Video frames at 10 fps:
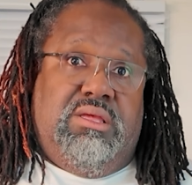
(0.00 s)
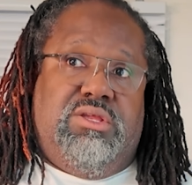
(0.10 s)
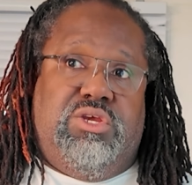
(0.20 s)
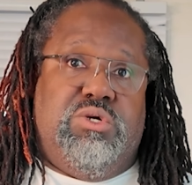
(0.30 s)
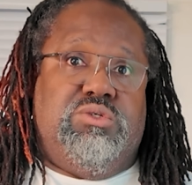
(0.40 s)

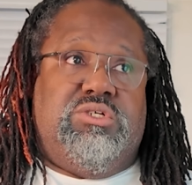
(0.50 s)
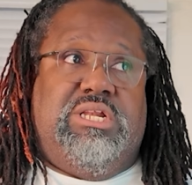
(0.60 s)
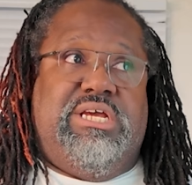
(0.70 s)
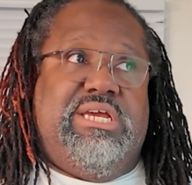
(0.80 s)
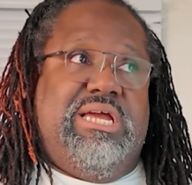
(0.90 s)

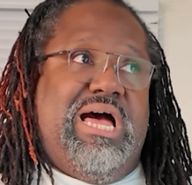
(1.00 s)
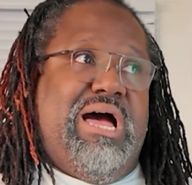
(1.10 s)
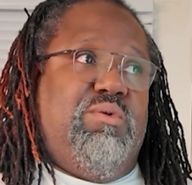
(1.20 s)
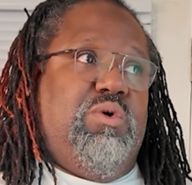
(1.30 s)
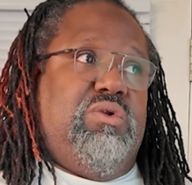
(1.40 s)
Usually
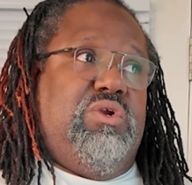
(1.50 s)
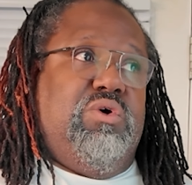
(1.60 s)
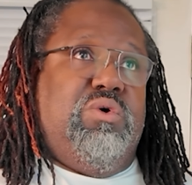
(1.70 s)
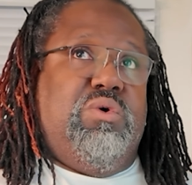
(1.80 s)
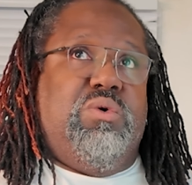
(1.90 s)
I will
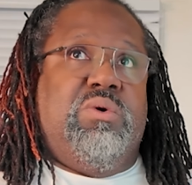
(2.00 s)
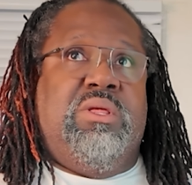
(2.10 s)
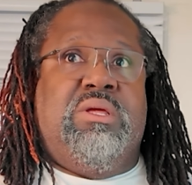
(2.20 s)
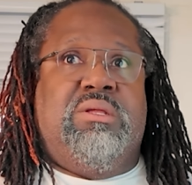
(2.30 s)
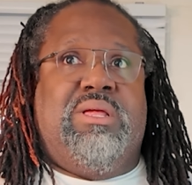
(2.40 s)
do
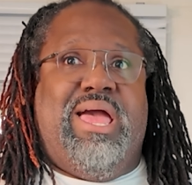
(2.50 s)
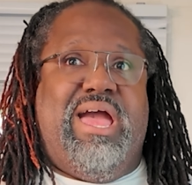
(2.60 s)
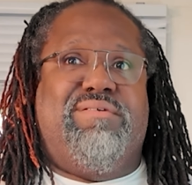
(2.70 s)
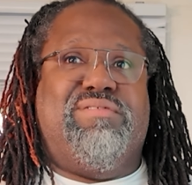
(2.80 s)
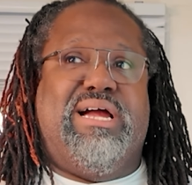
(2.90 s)

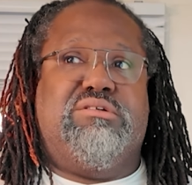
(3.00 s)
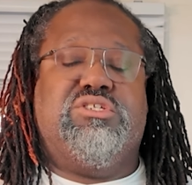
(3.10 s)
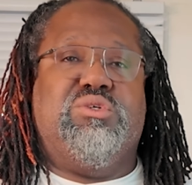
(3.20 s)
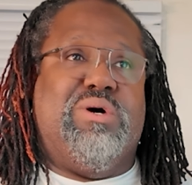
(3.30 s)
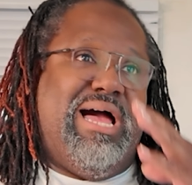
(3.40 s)
1/2
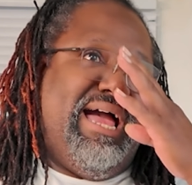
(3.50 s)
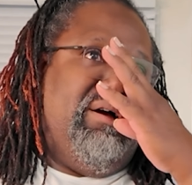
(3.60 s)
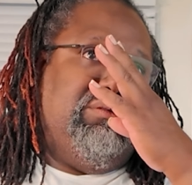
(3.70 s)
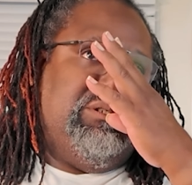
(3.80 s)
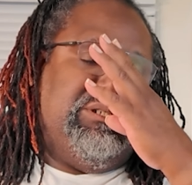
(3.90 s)
ounce to 1
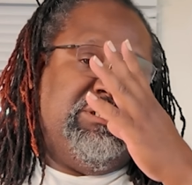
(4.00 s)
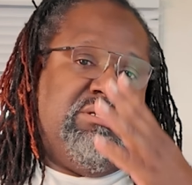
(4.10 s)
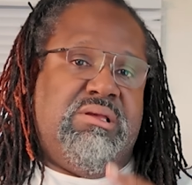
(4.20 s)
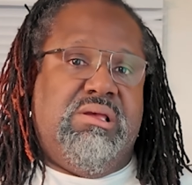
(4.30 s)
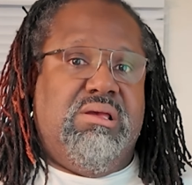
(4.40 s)
ounce
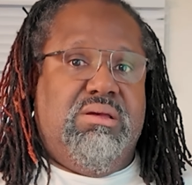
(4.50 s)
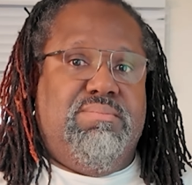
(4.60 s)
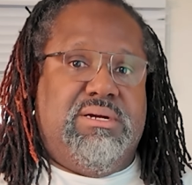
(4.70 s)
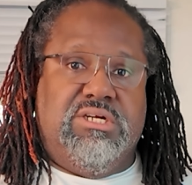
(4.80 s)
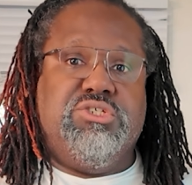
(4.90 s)

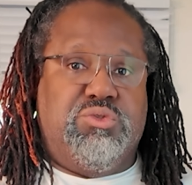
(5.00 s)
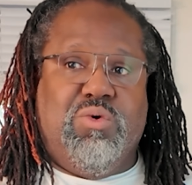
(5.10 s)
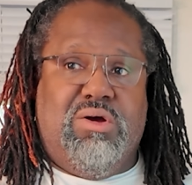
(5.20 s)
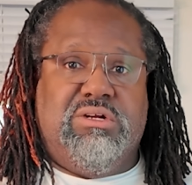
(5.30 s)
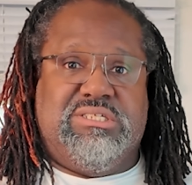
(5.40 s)
because you
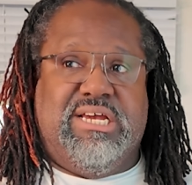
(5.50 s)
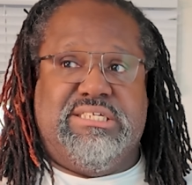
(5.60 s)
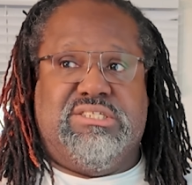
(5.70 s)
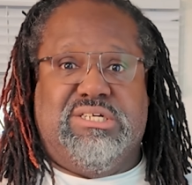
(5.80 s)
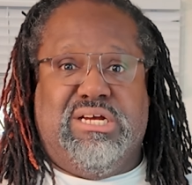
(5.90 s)
want to
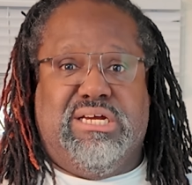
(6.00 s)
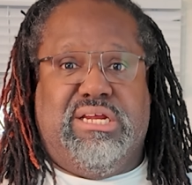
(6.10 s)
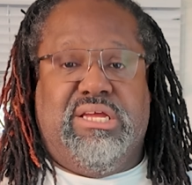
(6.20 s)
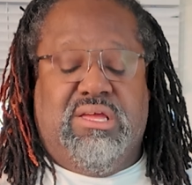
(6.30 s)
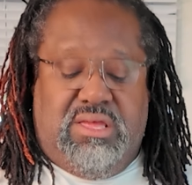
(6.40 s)
taste the
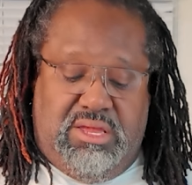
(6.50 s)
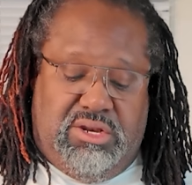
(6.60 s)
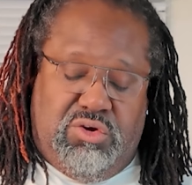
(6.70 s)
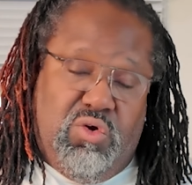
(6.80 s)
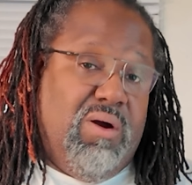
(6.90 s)
honey.
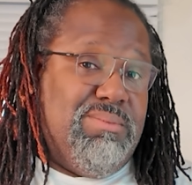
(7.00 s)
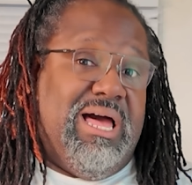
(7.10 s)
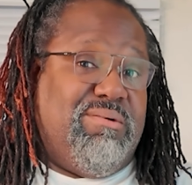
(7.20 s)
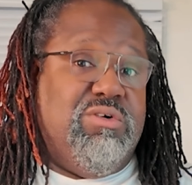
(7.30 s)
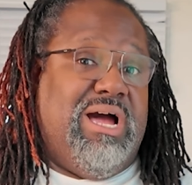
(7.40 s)

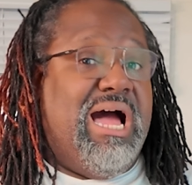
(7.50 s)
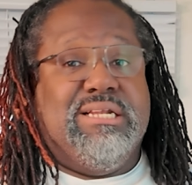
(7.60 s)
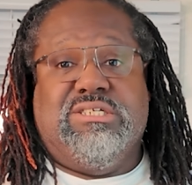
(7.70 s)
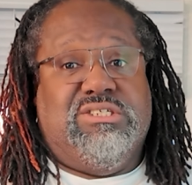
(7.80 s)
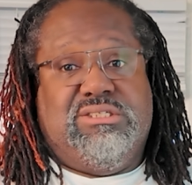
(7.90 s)
Normally
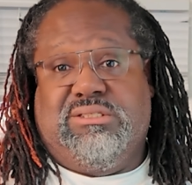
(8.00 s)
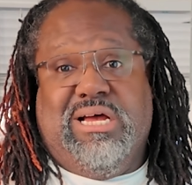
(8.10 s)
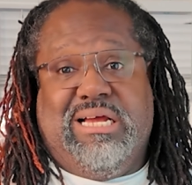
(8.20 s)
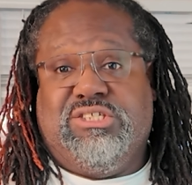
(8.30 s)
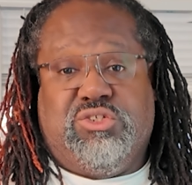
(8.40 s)

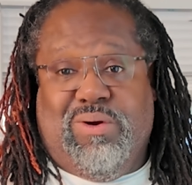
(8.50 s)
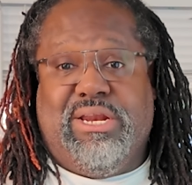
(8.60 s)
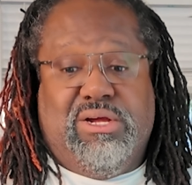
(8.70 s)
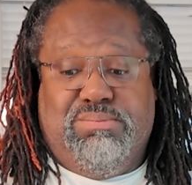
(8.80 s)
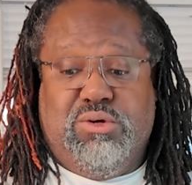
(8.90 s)
I
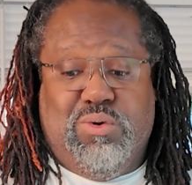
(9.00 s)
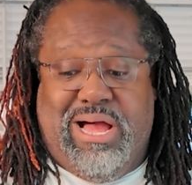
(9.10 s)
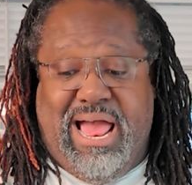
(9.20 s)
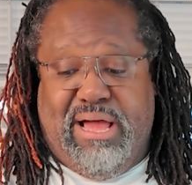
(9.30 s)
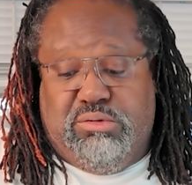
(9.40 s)
straight up do
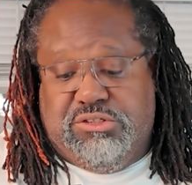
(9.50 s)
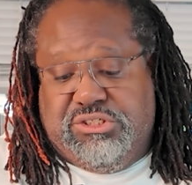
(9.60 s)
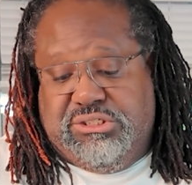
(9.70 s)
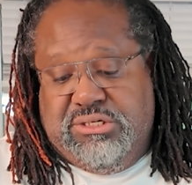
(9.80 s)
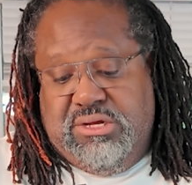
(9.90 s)
1
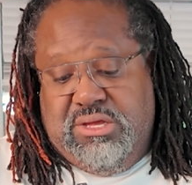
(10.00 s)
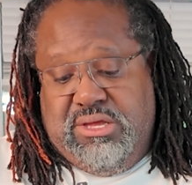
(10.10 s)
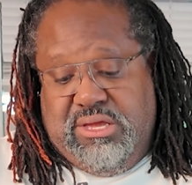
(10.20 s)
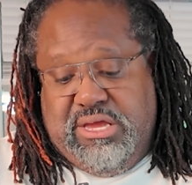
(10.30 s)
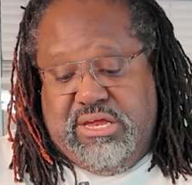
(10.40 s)
ounce.
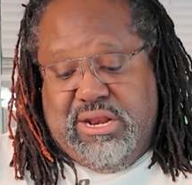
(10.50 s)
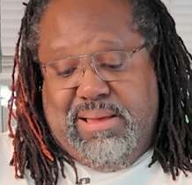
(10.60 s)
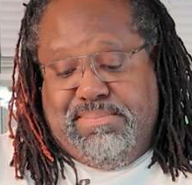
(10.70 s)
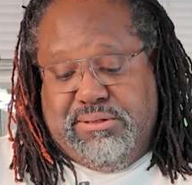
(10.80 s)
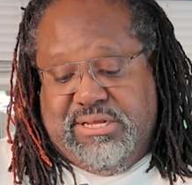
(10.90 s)
And
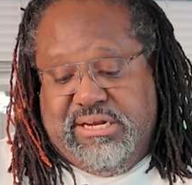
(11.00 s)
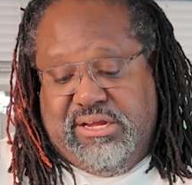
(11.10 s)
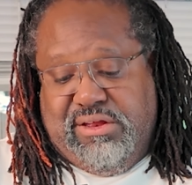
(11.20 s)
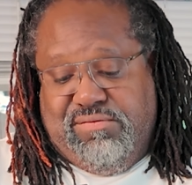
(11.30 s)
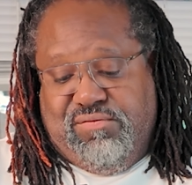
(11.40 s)
I put that
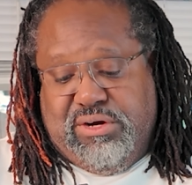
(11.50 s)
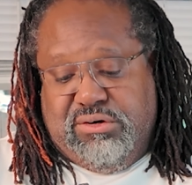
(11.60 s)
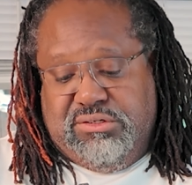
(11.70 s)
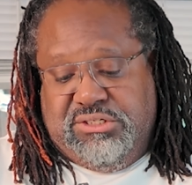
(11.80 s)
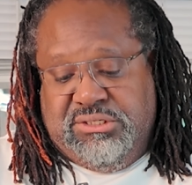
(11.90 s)
in
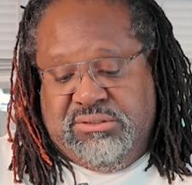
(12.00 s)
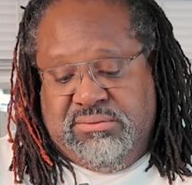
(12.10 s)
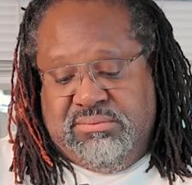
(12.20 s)
first.